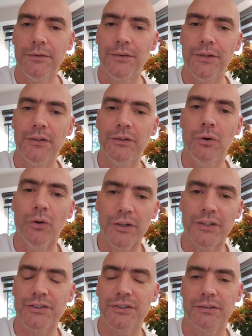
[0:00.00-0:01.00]
than
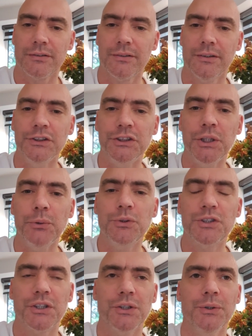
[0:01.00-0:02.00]
others due
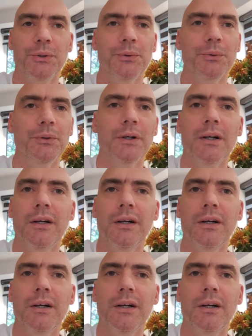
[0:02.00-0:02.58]
to,